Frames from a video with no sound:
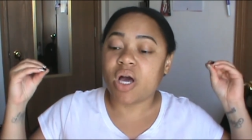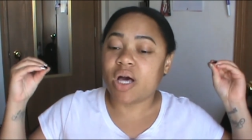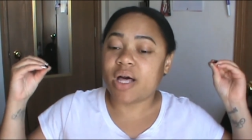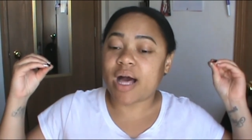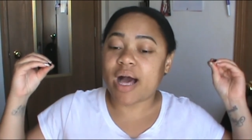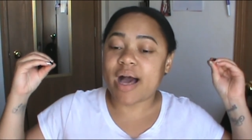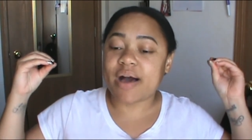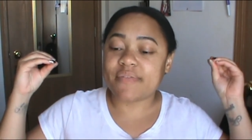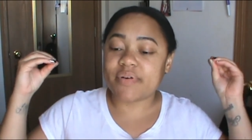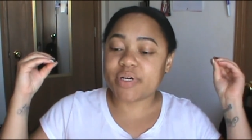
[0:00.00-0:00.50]
I
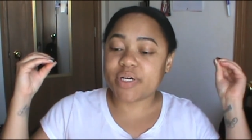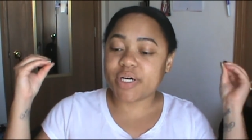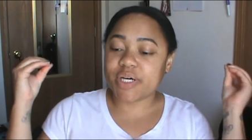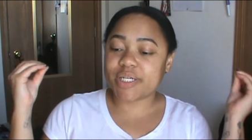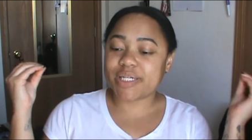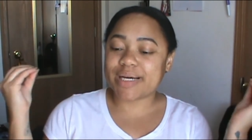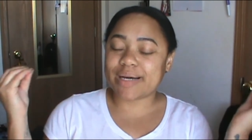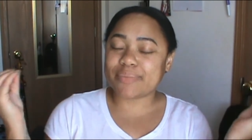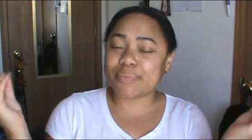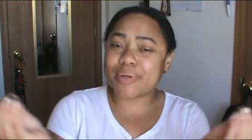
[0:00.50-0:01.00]
have a
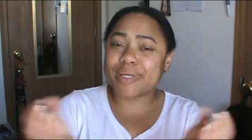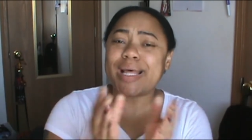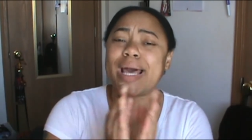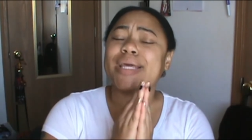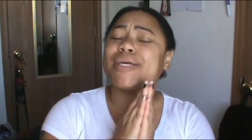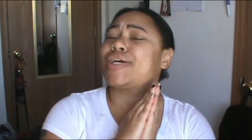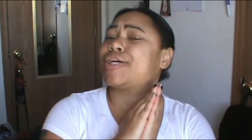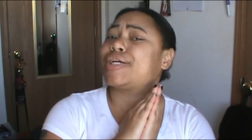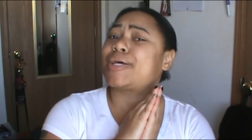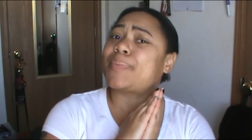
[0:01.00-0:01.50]
good
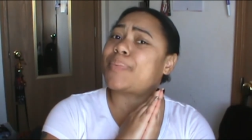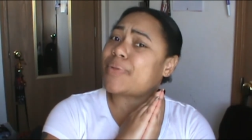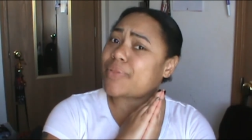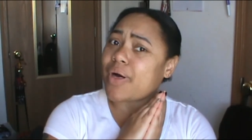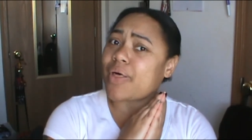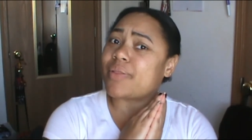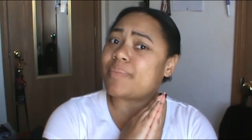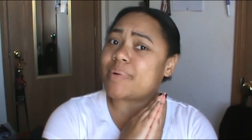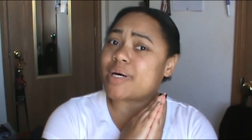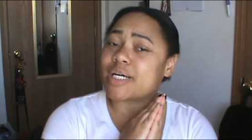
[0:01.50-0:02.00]
relationship with
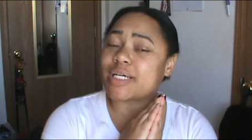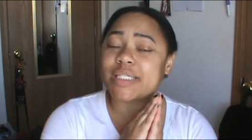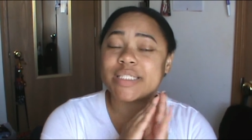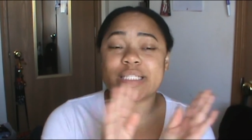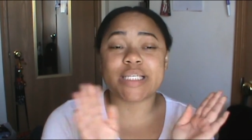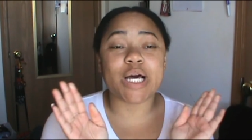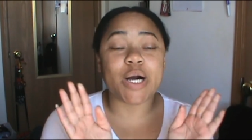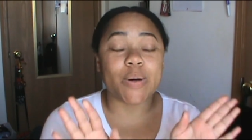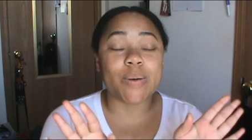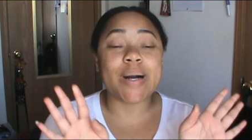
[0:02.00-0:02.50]
all the books.
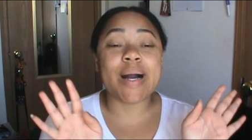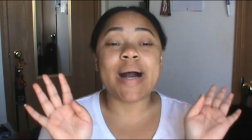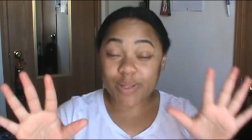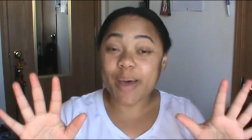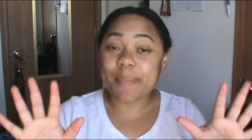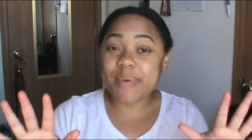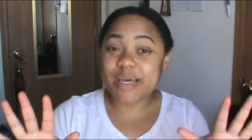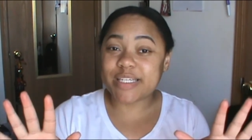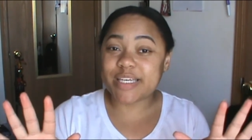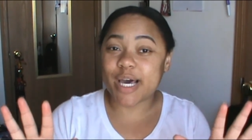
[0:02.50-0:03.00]
So let
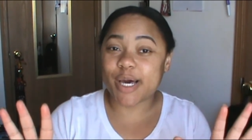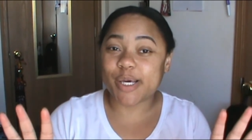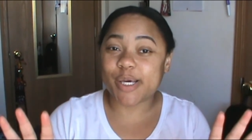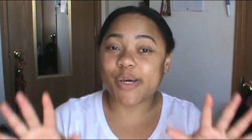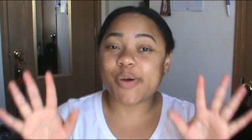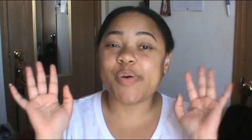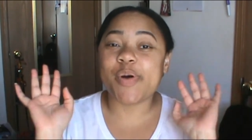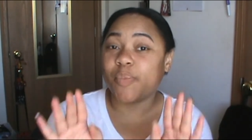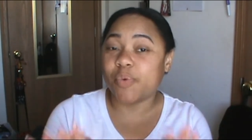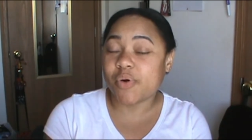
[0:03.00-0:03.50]
me tell
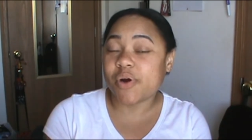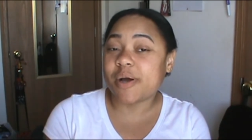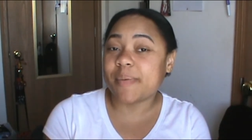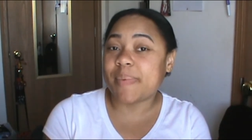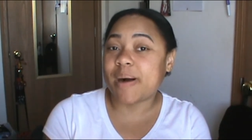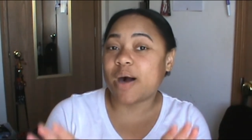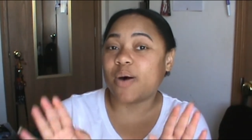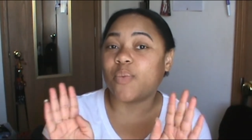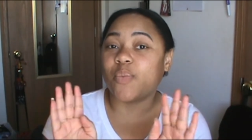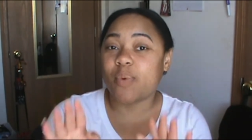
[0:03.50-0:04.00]
you more
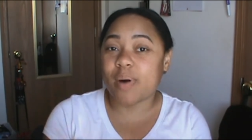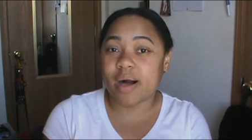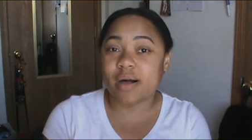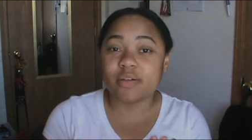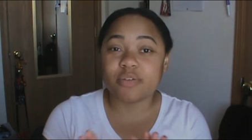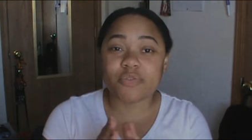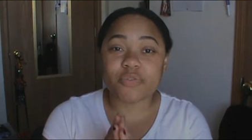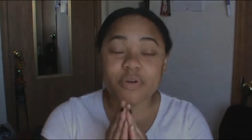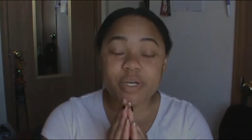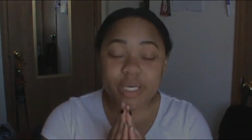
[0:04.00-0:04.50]
about Wild
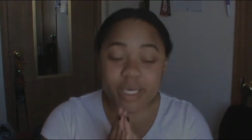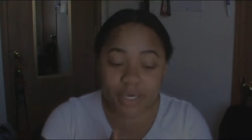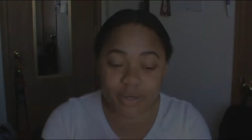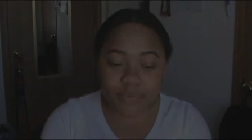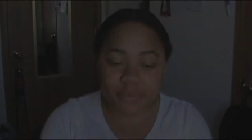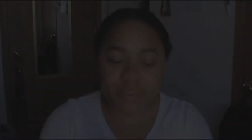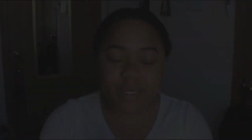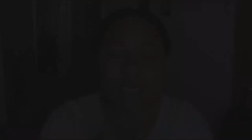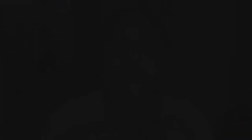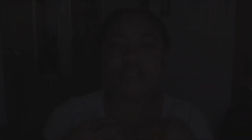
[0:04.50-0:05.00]
For
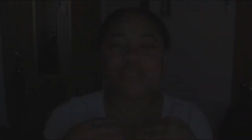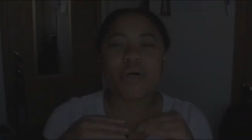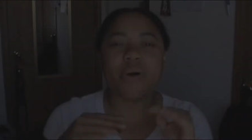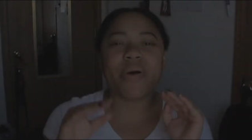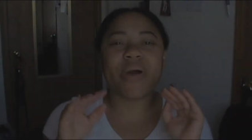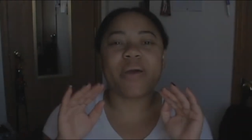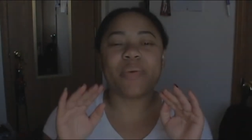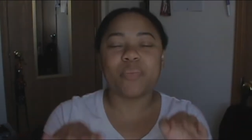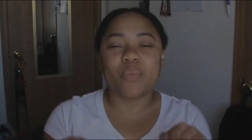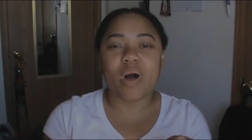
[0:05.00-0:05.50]
You. So
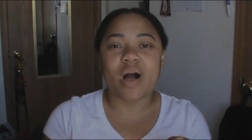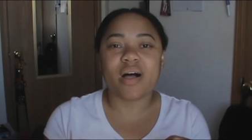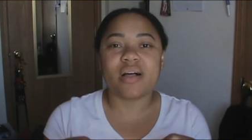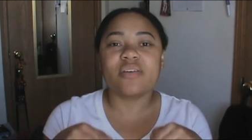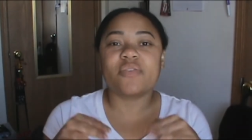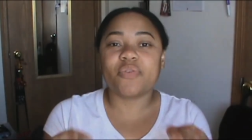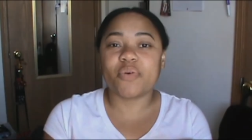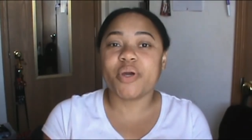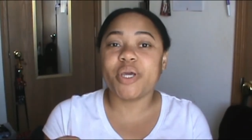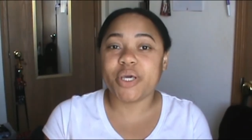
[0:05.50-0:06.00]
in Wild
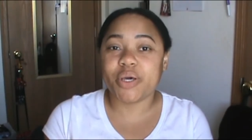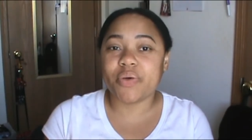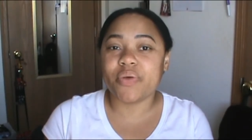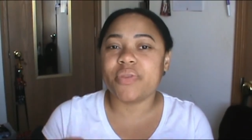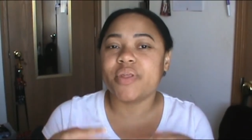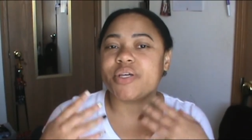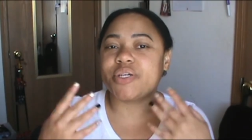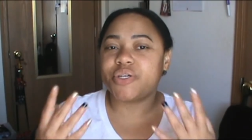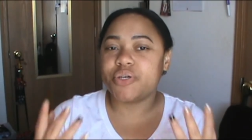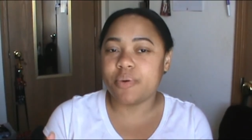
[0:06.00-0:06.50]
For You,
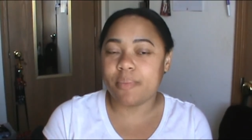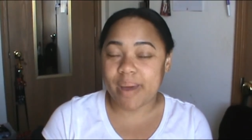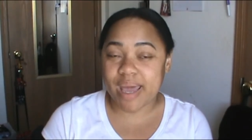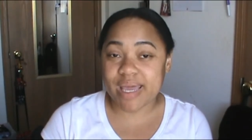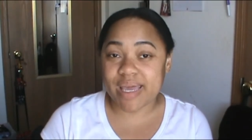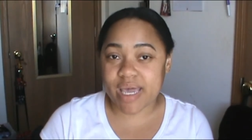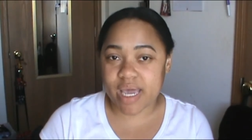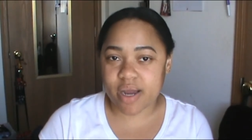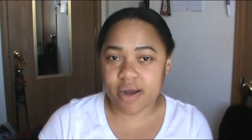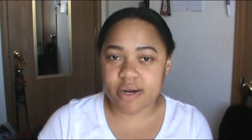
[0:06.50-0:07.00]
the two main
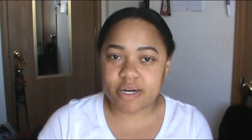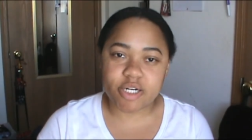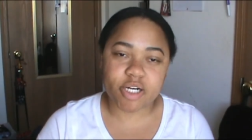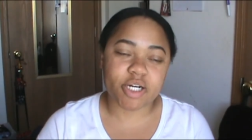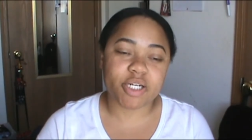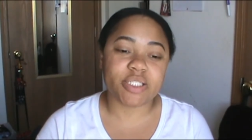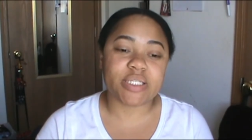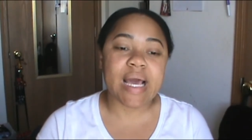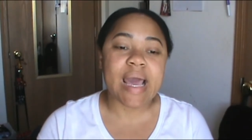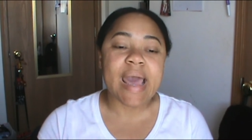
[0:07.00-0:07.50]

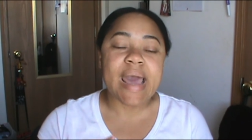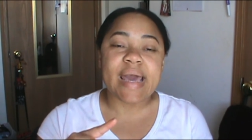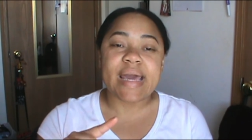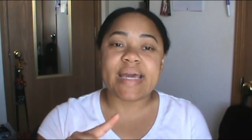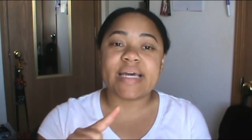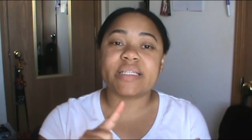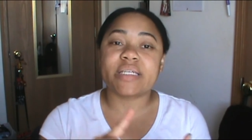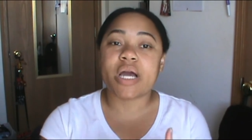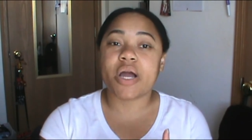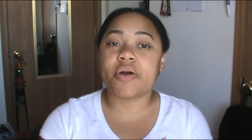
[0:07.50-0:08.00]
characters
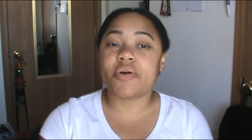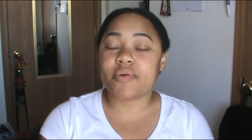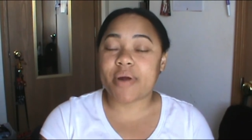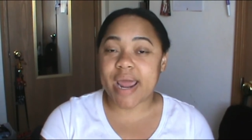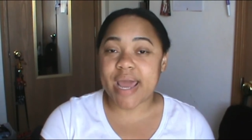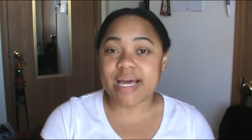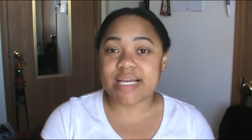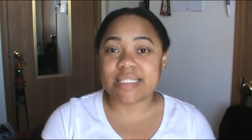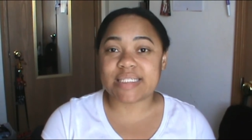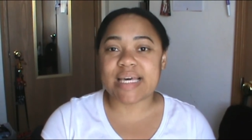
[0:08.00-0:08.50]
is
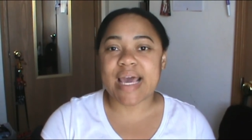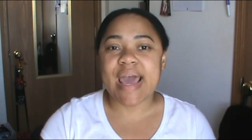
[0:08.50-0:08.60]
Grant